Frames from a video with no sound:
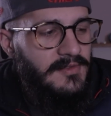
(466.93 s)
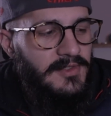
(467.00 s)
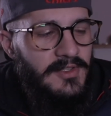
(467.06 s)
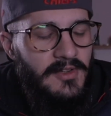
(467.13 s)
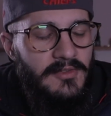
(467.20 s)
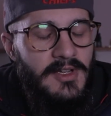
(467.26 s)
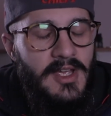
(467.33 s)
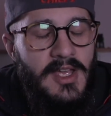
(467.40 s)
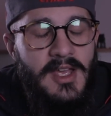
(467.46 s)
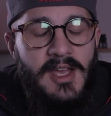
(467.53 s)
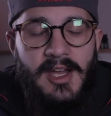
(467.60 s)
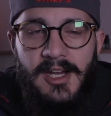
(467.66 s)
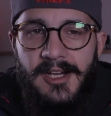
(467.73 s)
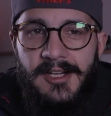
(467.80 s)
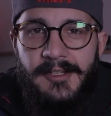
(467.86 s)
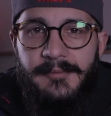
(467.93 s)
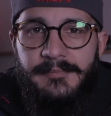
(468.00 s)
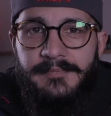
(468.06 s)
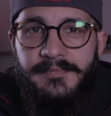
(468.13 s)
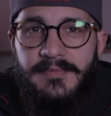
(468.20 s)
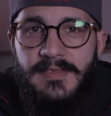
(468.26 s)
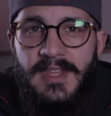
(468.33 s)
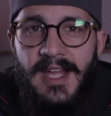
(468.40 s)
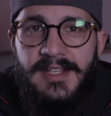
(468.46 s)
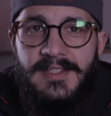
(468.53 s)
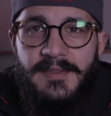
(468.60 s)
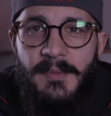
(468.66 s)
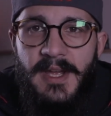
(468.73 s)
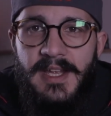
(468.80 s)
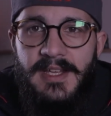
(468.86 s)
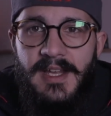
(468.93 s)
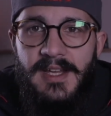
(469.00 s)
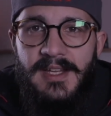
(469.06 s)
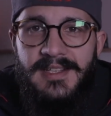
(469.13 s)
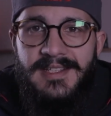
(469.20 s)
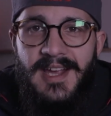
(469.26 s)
So um, that's my uh,